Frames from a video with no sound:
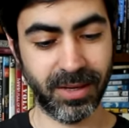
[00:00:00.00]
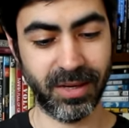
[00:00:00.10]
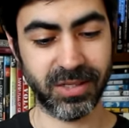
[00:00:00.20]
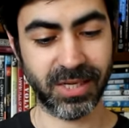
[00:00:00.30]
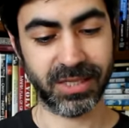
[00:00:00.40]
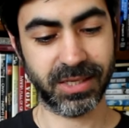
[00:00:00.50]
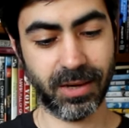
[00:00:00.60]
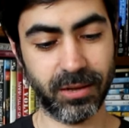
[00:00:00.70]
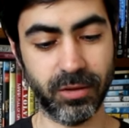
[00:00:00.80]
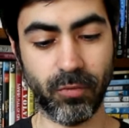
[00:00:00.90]
It says,
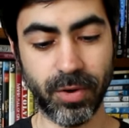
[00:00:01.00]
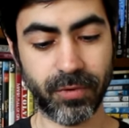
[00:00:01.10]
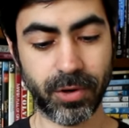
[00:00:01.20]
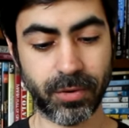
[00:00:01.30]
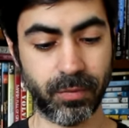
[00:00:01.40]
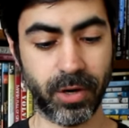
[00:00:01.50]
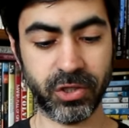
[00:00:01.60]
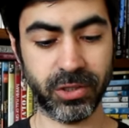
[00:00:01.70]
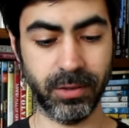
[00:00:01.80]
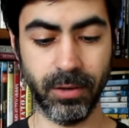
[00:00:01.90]
"The river
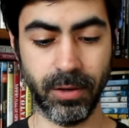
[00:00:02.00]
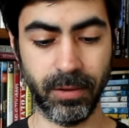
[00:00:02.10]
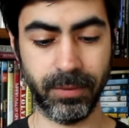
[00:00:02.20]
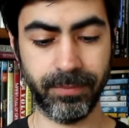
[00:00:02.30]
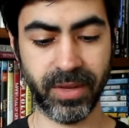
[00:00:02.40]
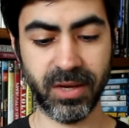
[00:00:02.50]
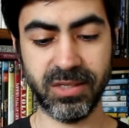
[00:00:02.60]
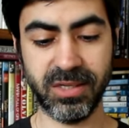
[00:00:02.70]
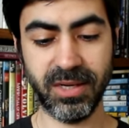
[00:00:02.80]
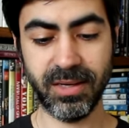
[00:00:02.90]
rushed along,
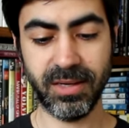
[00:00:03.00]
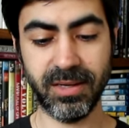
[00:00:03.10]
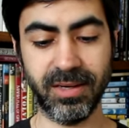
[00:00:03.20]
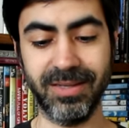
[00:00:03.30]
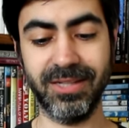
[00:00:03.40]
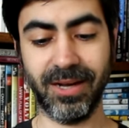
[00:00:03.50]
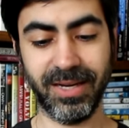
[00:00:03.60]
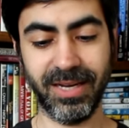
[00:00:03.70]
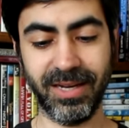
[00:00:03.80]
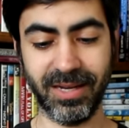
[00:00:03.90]
singing in
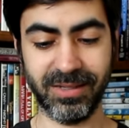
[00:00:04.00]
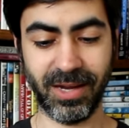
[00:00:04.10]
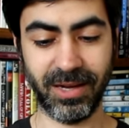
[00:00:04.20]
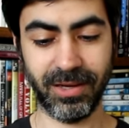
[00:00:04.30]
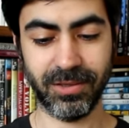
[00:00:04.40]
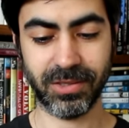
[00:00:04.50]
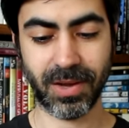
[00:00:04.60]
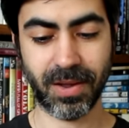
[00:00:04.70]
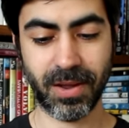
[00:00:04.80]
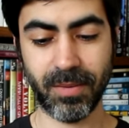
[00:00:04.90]
tiny
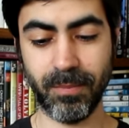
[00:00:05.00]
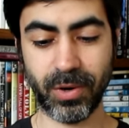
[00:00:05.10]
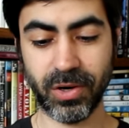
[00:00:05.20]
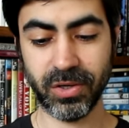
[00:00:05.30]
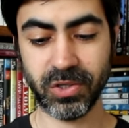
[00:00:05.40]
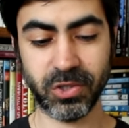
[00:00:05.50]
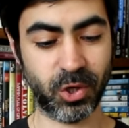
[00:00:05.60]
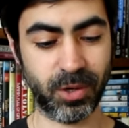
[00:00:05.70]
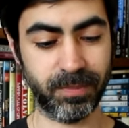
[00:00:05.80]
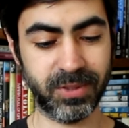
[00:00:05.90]
cascades. Birds
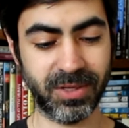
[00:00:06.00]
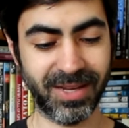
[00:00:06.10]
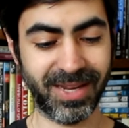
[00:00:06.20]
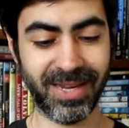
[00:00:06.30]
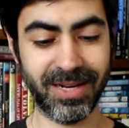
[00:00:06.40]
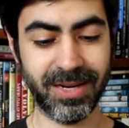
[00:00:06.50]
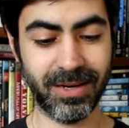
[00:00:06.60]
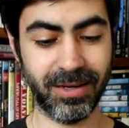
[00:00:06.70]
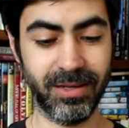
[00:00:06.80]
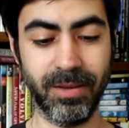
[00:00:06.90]
chirped,
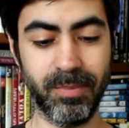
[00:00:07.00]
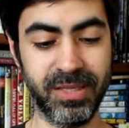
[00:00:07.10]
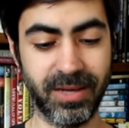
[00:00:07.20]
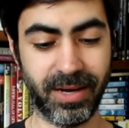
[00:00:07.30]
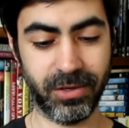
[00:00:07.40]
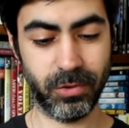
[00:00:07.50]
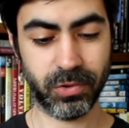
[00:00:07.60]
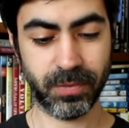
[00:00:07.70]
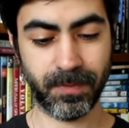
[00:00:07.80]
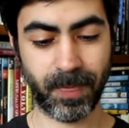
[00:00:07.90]
hidden in the
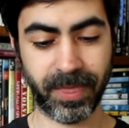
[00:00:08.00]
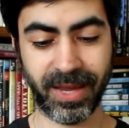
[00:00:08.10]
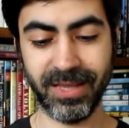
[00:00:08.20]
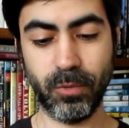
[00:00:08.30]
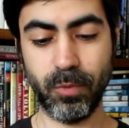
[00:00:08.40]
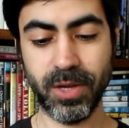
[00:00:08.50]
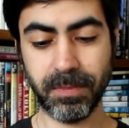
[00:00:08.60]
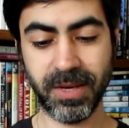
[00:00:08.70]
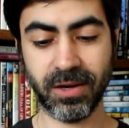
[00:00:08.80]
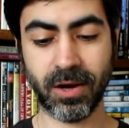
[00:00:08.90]
pitayos, and the
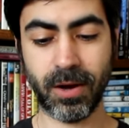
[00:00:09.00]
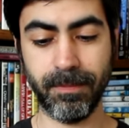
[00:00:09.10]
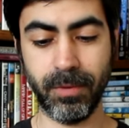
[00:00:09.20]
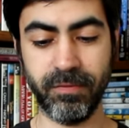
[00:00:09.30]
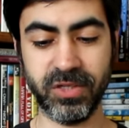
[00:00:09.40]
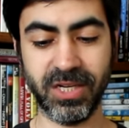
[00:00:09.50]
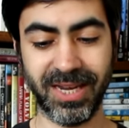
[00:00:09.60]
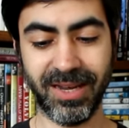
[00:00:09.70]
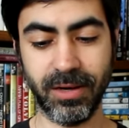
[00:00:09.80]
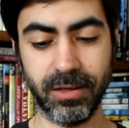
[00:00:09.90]
rhythmic hum of
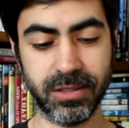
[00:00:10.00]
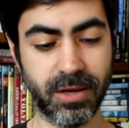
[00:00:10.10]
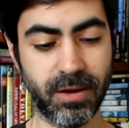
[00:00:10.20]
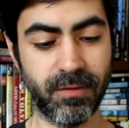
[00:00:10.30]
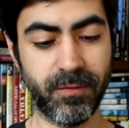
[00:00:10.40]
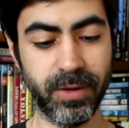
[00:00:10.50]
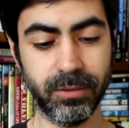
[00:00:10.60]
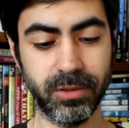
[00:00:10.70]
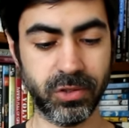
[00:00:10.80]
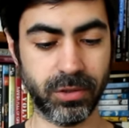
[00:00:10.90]
cicadas
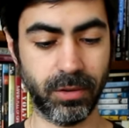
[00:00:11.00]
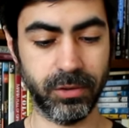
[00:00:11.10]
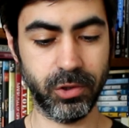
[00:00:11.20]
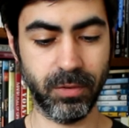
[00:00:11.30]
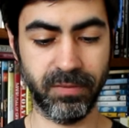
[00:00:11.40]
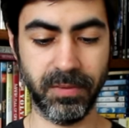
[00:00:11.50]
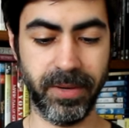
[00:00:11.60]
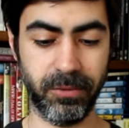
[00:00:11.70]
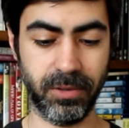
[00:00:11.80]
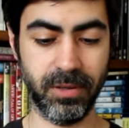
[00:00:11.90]
filled the solitude of the
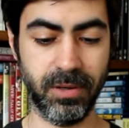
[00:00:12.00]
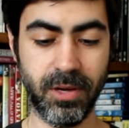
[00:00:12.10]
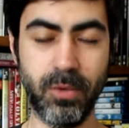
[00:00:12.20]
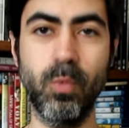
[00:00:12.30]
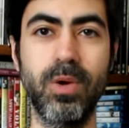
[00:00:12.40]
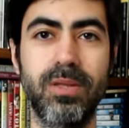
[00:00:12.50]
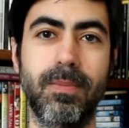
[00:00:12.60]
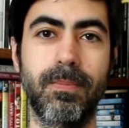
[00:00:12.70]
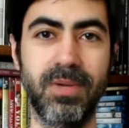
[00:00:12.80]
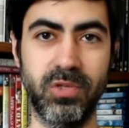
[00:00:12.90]
mountain with
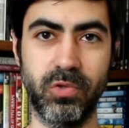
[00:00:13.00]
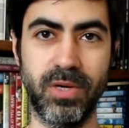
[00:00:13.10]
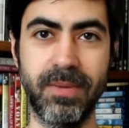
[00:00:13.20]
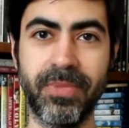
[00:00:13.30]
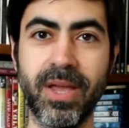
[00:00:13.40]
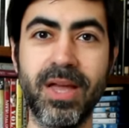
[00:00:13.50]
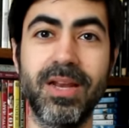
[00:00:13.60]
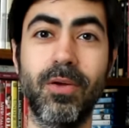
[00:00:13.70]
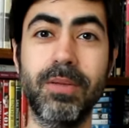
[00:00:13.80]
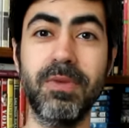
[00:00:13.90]
mystery."
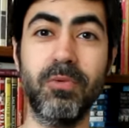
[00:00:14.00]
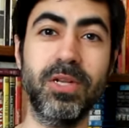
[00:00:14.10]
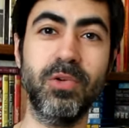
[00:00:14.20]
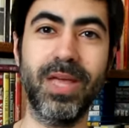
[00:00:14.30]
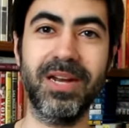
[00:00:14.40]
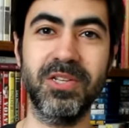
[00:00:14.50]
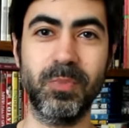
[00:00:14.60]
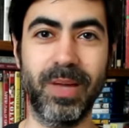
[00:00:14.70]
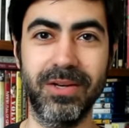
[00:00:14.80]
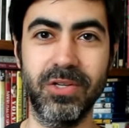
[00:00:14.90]
Now let me read you that in
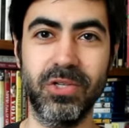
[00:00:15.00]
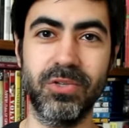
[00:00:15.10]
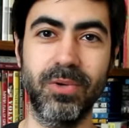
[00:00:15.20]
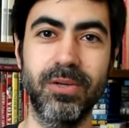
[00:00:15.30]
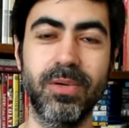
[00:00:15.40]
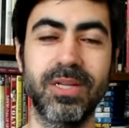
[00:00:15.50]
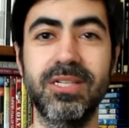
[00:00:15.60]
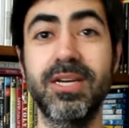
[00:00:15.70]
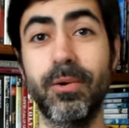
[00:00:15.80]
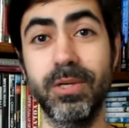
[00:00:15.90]
Spanish so that you can
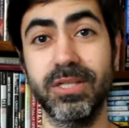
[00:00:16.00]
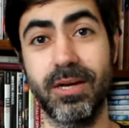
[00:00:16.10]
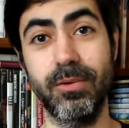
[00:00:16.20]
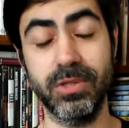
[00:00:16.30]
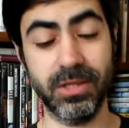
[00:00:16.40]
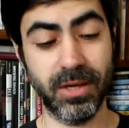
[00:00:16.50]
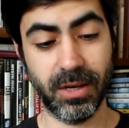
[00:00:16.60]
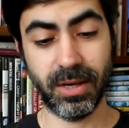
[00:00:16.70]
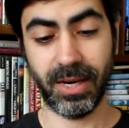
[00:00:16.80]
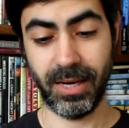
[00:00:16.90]
see how it sounds,
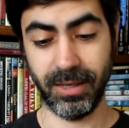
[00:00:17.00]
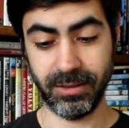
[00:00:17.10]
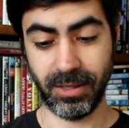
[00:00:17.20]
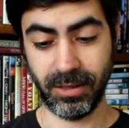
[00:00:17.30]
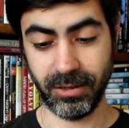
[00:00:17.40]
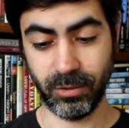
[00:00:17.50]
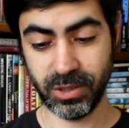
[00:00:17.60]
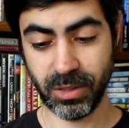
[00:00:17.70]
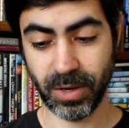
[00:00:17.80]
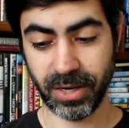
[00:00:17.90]
and you'll
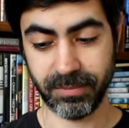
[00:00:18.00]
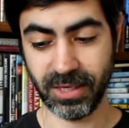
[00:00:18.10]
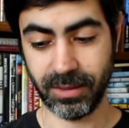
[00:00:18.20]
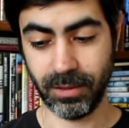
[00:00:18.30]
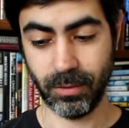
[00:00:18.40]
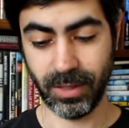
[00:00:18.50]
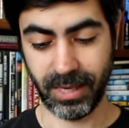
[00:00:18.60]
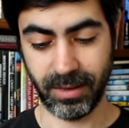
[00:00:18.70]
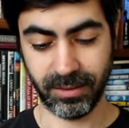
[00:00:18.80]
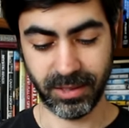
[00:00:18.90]
see why I'm telling you
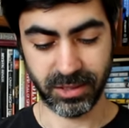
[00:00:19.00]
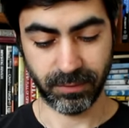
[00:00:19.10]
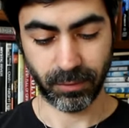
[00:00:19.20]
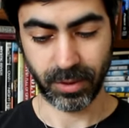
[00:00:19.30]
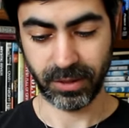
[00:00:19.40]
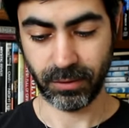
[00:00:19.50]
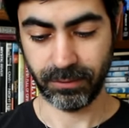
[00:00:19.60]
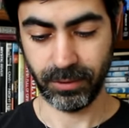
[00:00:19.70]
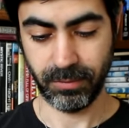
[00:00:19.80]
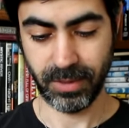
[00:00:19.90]
that this is very
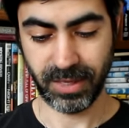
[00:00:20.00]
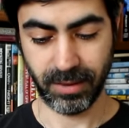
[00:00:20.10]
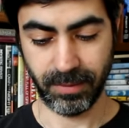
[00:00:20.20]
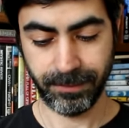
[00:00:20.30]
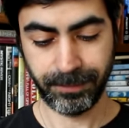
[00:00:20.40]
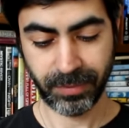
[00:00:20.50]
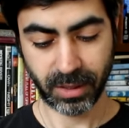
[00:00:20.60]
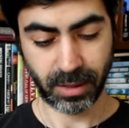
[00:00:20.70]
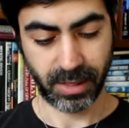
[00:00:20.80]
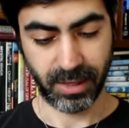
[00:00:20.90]
carefully written
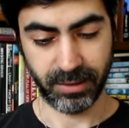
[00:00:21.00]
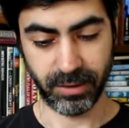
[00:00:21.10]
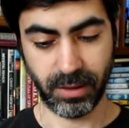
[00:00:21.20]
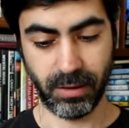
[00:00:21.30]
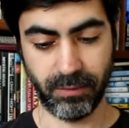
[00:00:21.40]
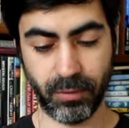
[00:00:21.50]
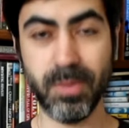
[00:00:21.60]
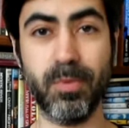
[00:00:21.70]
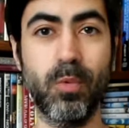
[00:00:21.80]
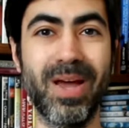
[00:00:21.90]
and very
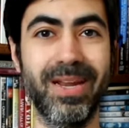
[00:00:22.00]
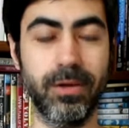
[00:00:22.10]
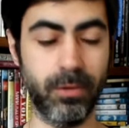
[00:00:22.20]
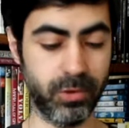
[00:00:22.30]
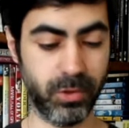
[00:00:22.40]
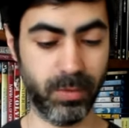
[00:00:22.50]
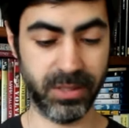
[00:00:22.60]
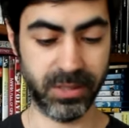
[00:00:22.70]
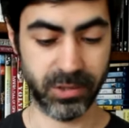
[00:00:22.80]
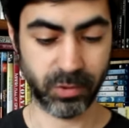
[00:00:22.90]
poetic also in
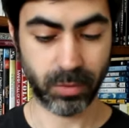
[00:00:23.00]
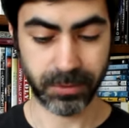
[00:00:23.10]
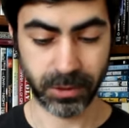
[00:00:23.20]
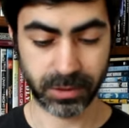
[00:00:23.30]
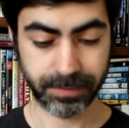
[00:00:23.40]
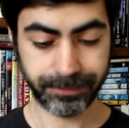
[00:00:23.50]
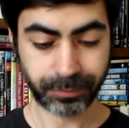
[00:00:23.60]
its descriptions.